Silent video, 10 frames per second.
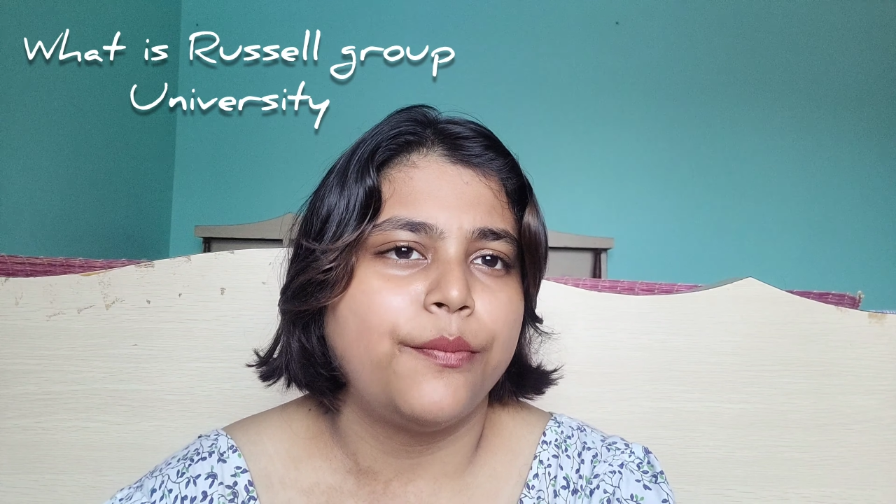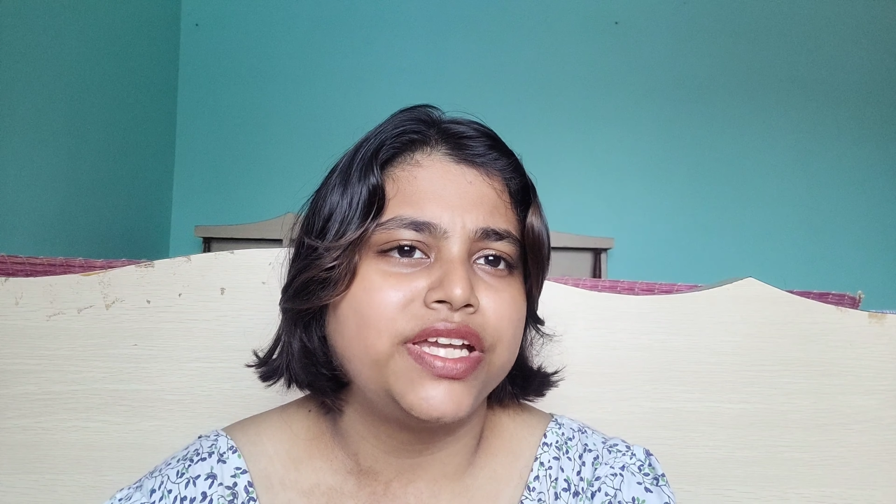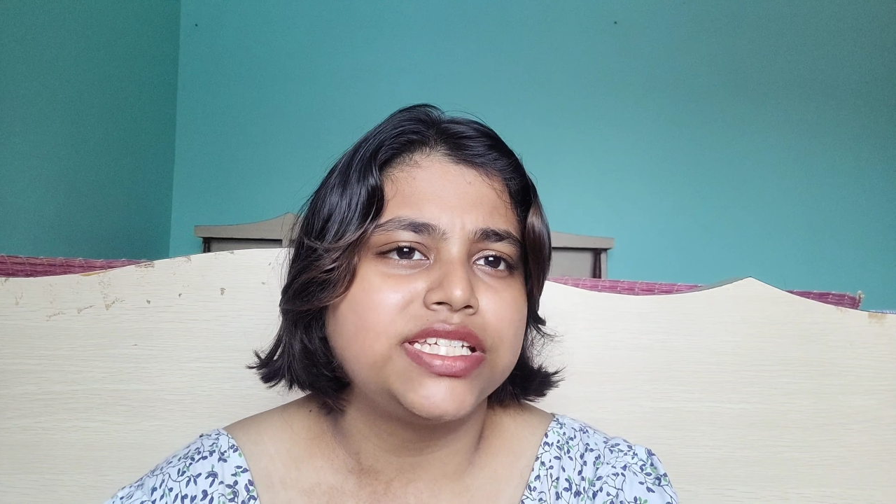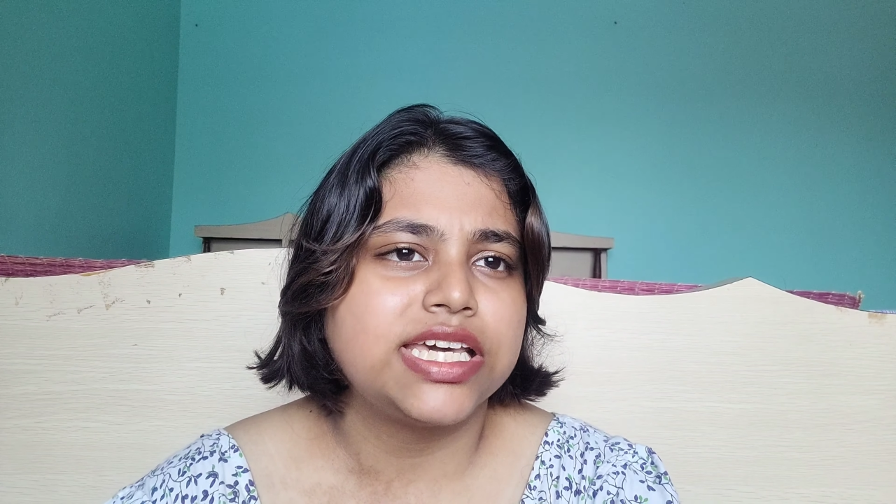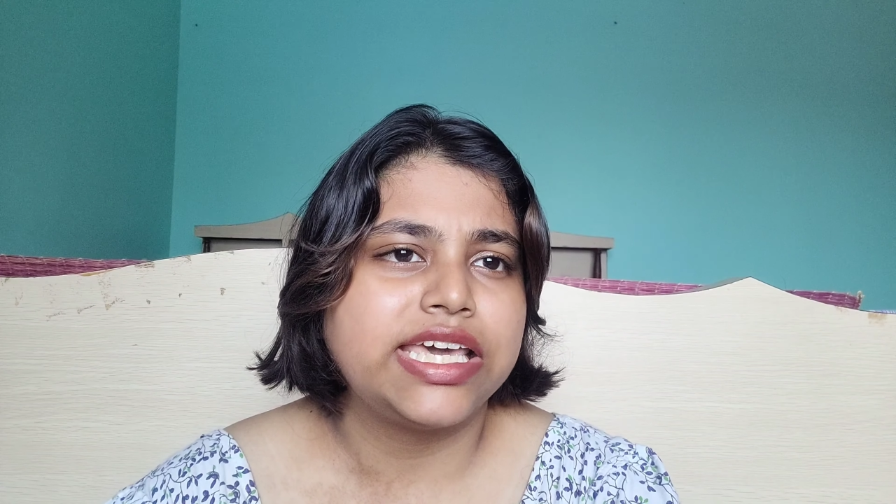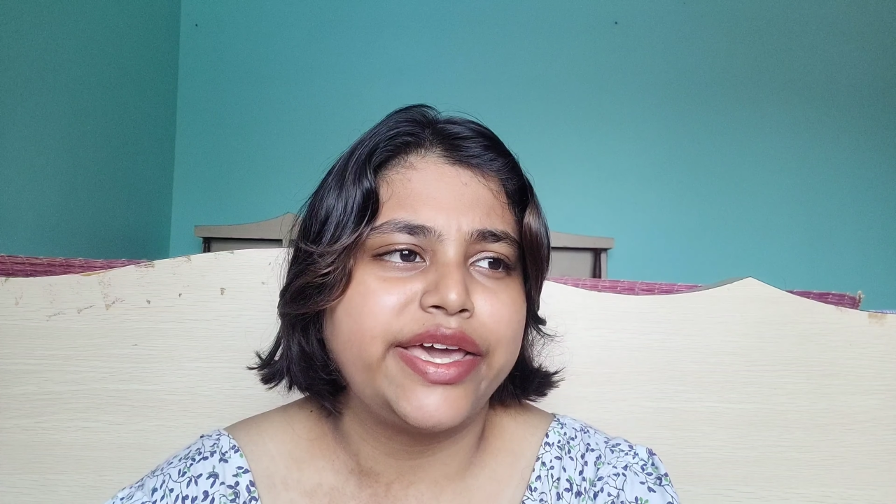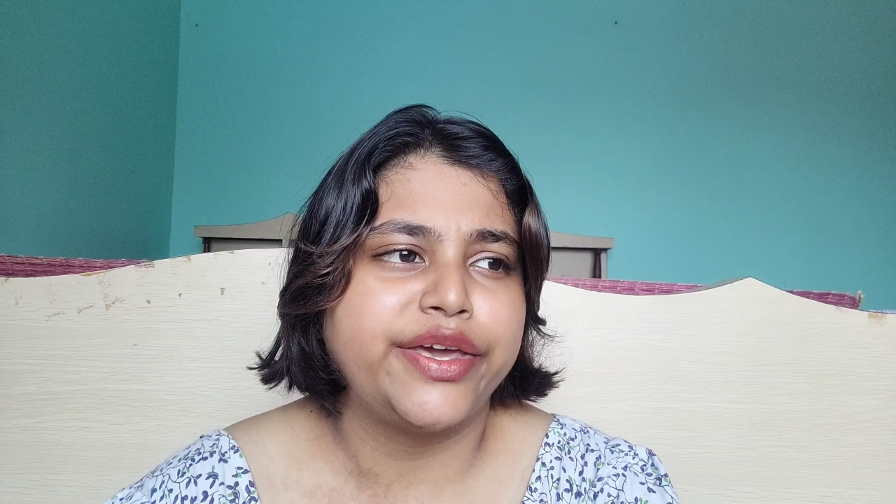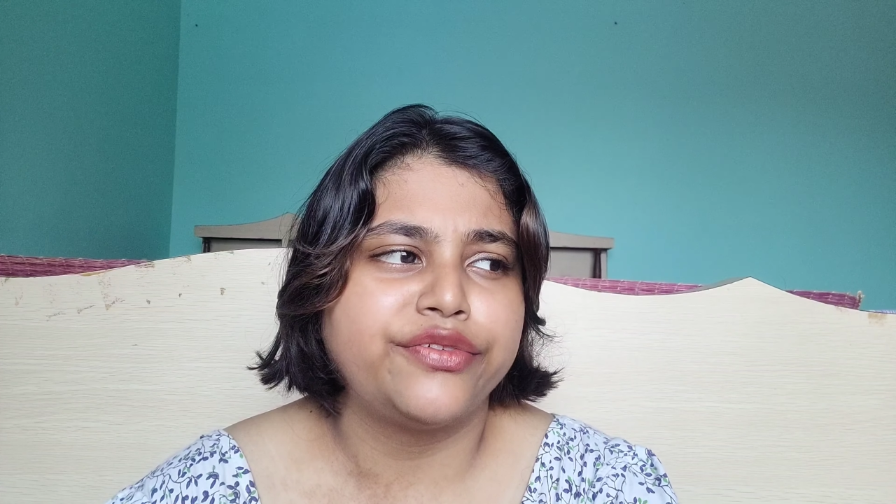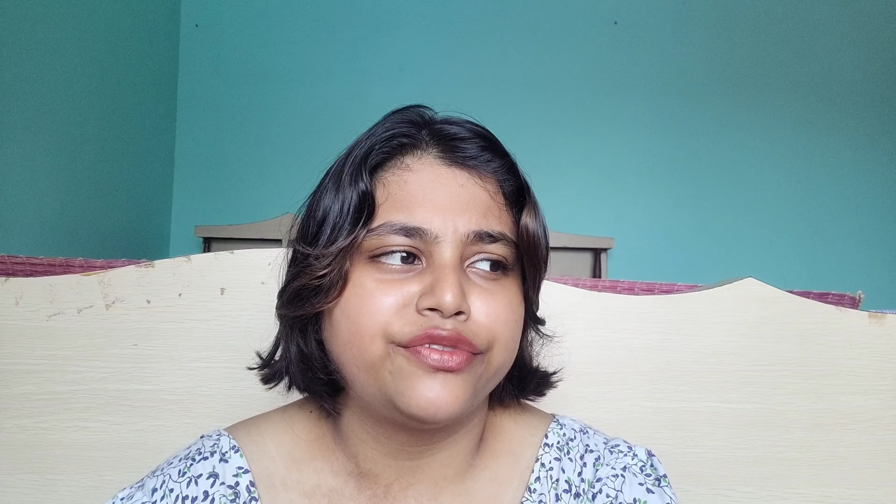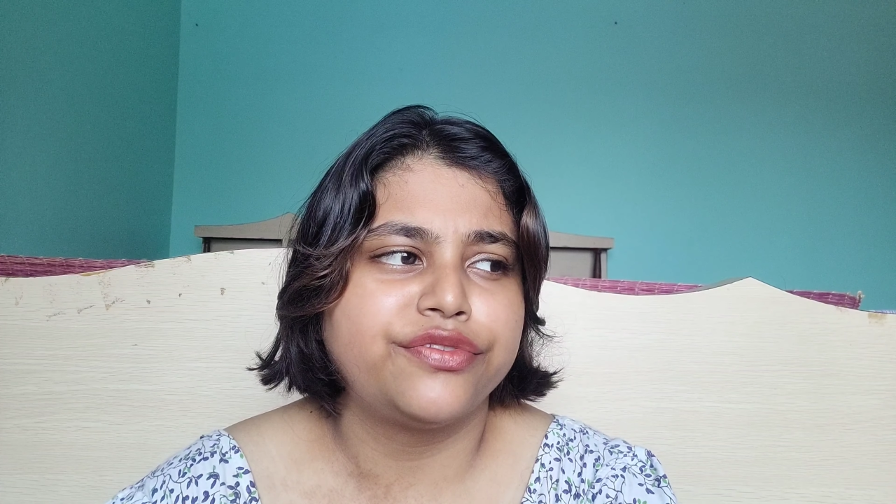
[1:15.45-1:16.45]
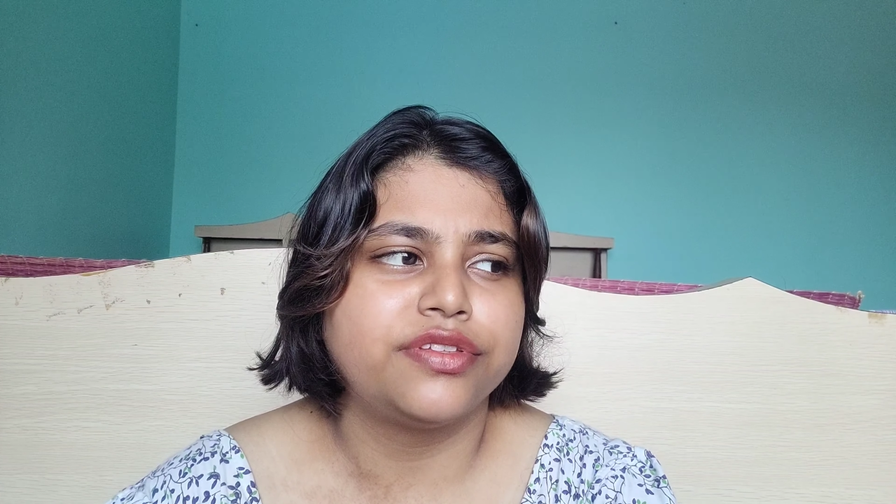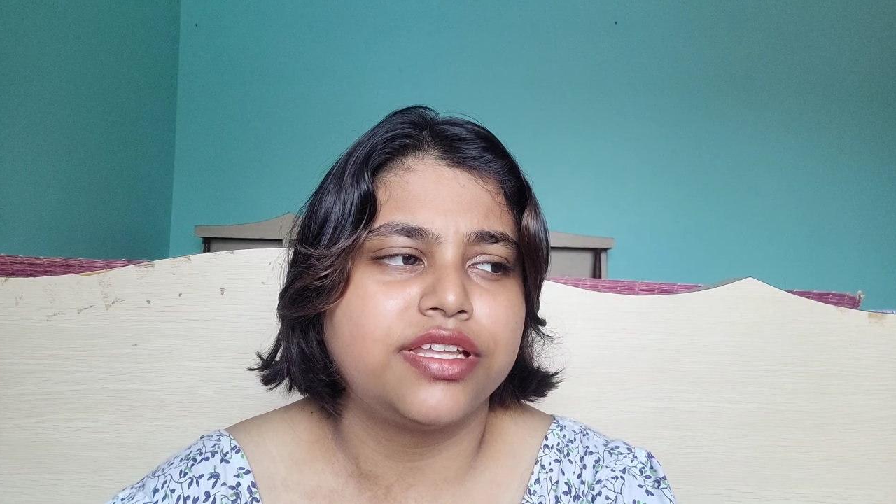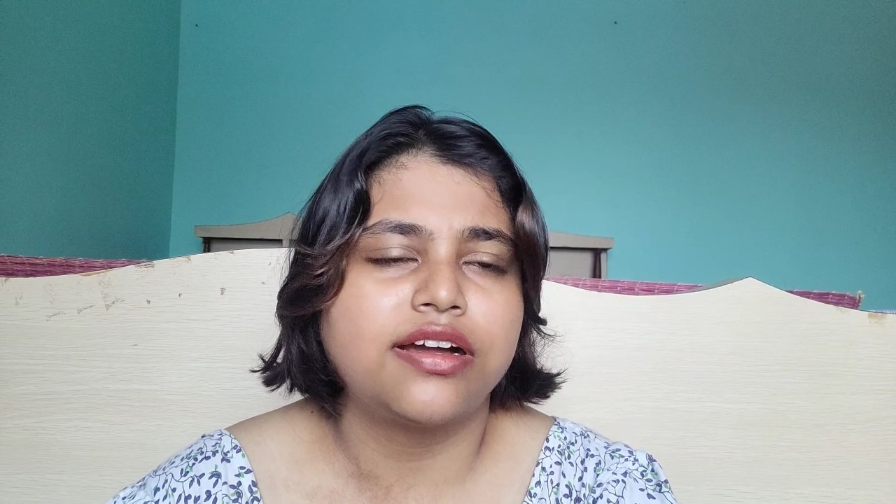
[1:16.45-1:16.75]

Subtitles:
But if the